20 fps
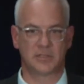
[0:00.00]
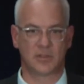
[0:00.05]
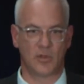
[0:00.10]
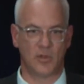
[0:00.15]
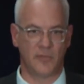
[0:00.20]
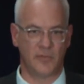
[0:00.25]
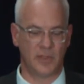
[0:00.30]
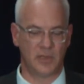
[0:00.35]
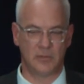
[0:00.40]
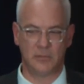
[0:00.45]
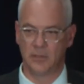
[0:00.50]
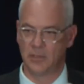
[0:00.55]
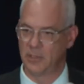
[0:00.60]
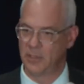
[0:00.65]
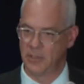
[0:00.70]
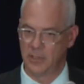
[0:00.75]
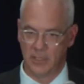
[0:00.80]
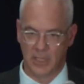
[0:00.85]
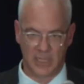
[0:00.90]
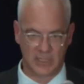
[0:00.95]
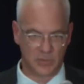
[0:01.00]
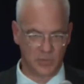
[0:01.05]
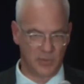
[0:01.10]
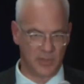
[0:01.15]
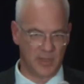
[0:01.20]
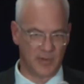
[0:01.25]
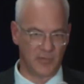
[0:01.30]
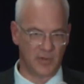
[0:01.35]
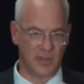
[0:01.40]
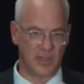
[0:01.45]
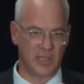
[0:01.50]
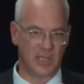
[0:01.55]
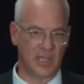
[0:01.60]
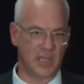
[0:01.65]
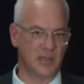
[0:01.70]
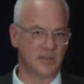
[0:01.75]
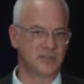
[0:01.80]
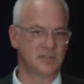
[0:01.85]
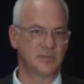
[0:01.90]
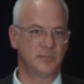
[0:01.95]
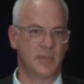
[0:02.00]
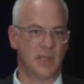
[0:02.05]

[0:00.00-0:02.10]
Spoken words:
COVID, as with everything else,